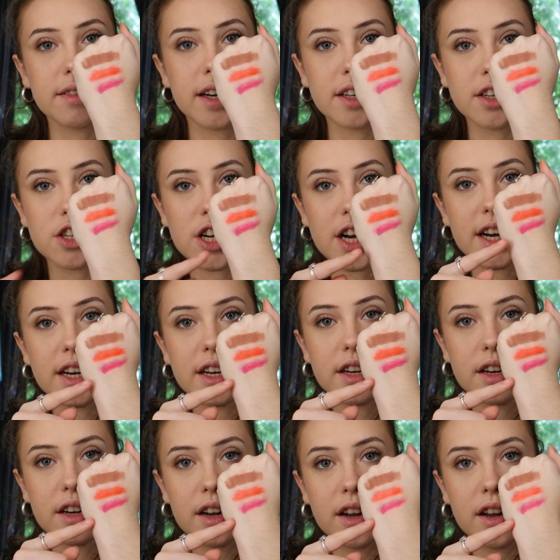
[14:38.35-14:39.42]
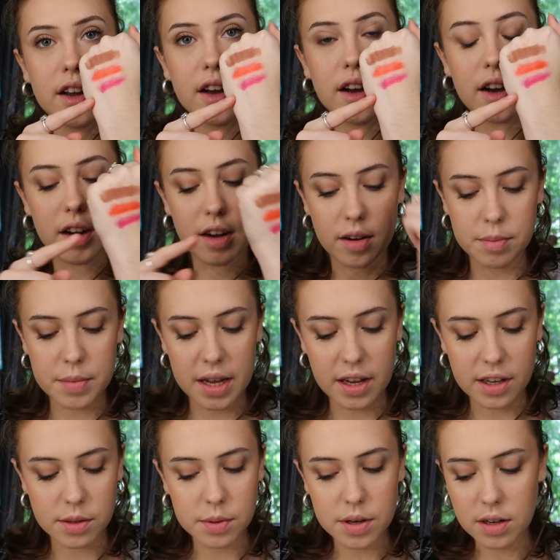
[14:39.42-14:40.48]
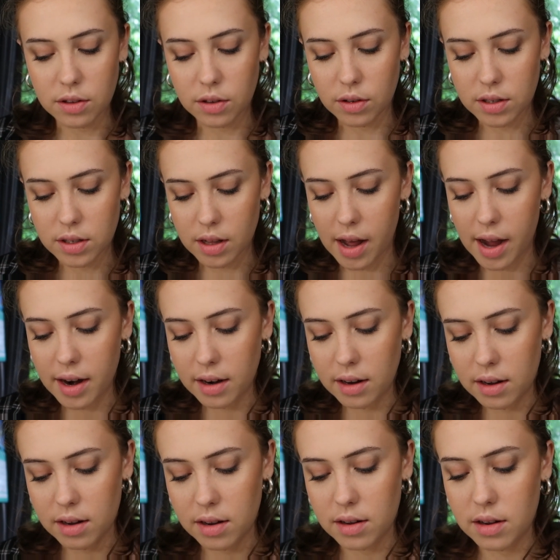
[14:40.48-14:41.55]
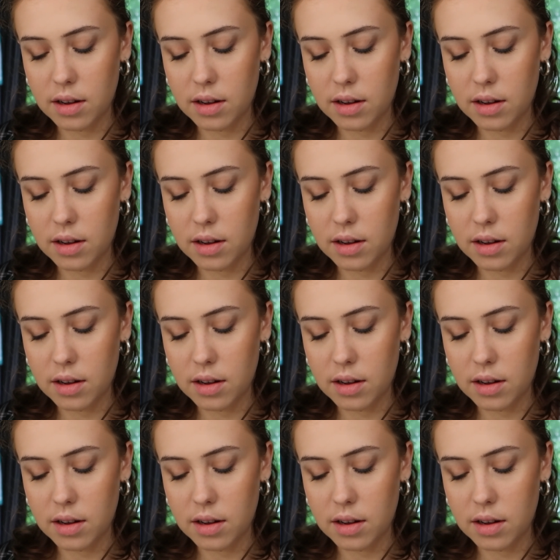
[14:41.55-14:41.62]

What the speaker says: red shade. Here's what it looks like